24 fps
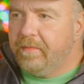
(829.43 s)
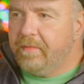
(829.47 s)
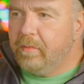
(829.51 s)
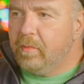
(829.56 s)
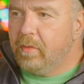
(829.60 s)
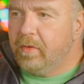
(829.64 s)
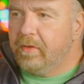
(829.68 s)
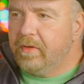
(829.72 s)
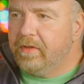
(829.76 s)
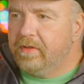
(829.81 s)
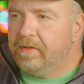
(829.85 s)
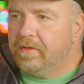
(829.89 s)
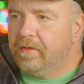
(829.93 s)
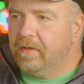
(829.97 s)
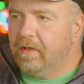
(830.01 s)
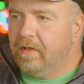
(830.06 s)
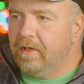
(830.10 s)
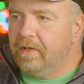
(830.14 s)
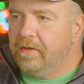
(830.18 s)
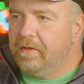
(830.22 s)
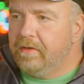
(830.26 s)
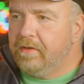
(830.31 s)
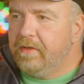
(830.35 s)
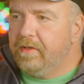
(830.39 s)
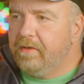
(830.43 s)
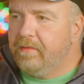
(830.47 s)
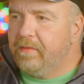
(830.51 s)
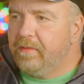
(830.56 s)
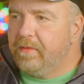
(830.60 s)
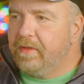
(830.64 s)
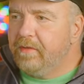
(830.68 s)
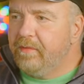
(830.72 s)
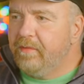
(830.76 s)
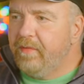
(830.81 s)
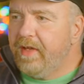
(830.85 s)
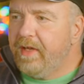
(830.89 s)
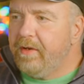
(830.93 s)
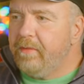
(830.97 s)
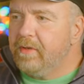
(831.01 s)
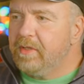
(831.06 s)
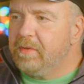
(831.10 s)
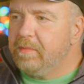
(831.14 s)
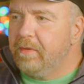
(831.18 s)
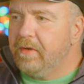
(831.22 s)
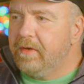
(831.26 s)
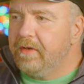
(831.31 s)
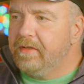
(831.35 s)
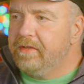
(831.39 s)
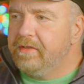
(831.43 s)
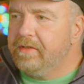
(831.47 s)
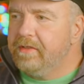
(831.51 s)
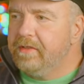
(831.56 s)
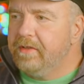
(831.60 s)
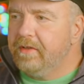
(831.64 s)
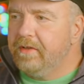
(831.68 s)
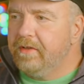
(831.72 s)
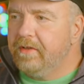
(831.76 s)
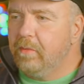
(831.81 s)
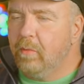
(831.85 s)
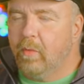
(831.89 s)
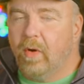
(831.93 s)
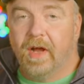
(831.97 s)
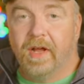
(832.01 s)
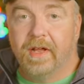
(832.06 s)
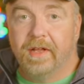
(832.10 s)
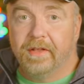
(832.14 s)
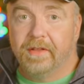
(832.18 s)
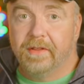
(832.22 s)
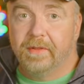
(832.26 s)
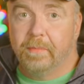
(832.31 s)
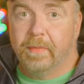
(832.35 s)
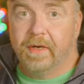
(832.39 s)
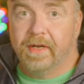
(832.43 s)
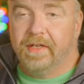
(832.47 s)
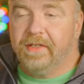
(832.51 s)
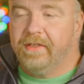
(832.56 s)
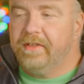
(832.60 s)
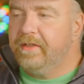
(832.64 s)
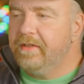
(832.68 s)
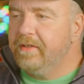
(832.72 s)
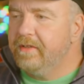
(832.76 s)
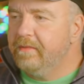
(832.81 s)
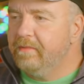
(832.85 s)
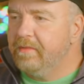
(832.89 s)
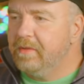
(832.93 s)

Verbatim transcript: We're going to load from the fake response the YF byte.